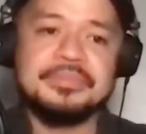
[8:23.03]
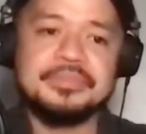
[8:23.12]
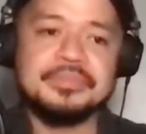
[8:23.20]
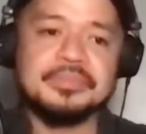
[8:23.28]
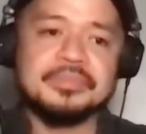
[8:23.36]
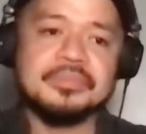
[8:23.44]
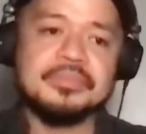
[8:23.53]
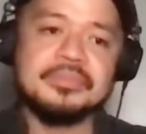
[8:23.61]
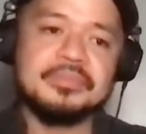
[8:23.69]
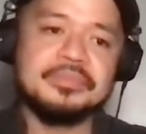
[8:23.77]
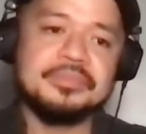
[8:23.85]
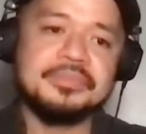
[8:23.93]

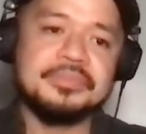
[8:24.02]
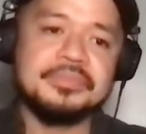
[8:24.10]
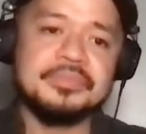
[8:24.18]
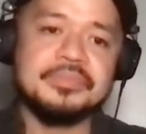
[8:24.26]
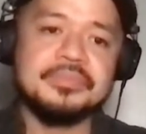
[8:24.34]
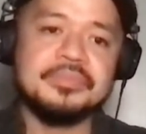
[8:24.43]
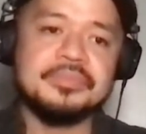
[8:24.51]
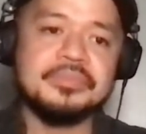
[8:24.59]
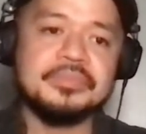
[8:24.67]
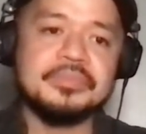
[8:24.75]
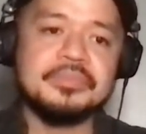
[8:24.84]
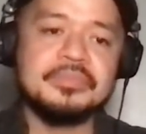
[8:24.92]

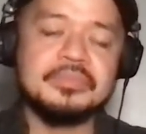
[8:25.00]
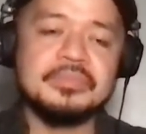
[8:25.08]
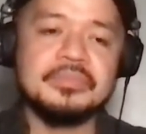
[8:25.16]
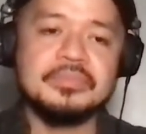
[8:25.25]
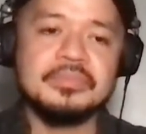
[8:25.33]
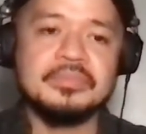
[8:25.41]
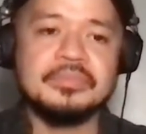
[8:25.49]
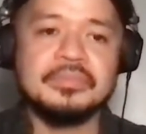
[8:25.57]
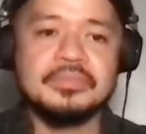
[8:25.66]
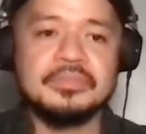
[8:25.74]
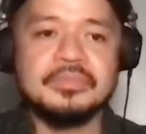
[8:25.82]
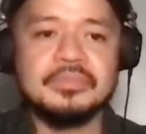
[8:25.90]

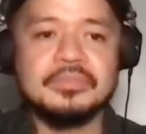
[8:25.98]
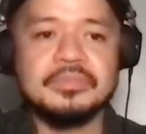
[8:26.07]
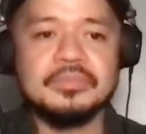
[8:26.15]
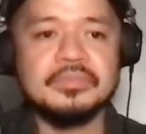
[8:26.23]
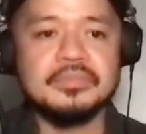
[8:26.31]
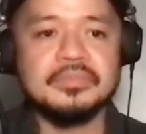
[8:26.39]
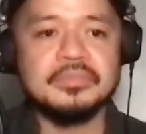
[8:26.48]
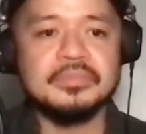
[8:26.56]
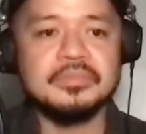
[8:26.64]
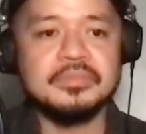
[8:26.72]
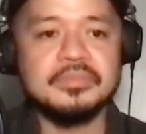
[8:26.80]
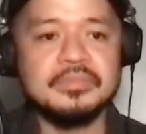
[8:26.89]

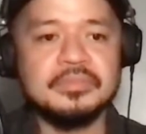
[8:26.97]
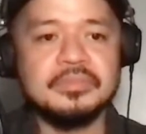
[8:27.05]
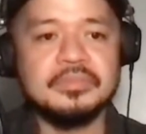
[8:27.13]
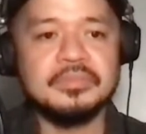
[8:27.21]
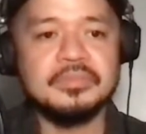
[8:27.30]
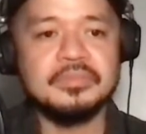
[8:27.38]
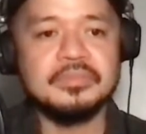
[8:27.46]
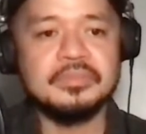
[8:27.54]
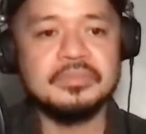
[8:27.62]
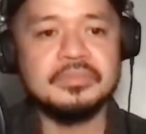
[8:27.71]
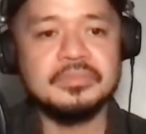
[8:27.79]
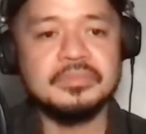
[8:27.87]

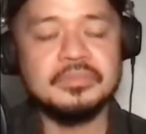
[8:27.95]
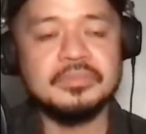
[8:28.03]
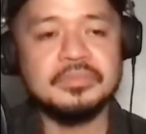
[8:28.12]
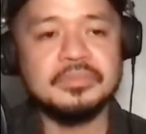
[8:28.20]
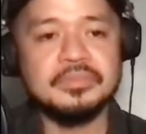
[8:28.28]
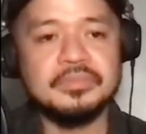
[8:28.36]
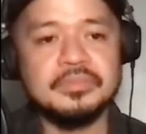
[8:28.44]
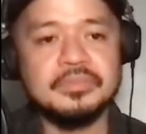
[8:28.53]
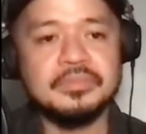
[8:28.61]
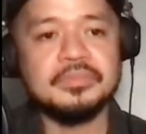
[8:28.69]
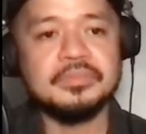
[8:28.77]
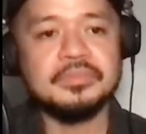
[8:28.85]

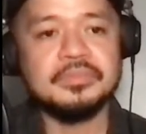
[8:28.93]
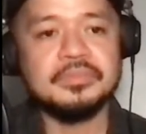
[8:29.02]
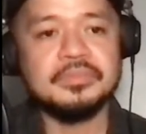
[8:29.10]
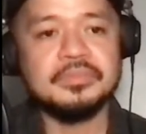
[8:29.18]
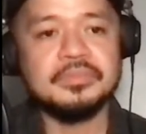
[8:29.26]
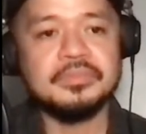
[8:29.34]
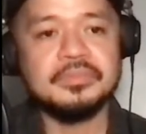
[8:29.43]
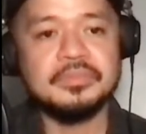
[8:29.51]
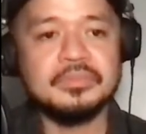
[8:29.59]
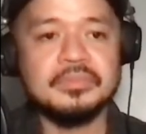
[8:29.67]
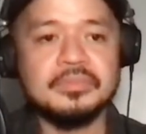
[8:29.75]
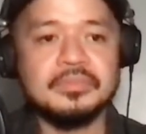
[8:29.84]

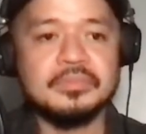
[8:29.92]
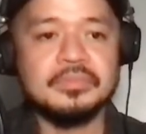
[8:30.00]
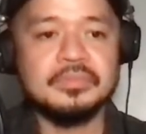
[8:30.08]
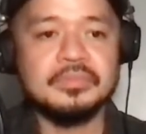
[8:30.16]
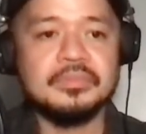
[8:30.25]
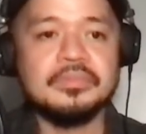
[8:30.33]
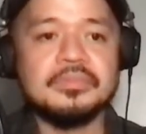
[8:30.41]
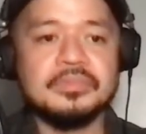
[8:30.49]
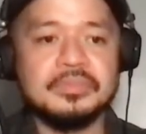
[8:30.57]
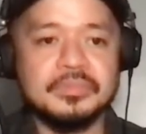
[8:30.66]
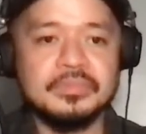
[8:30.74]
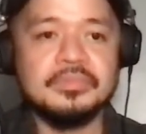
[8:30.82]

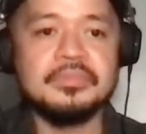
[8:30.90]
This person isn't speaking.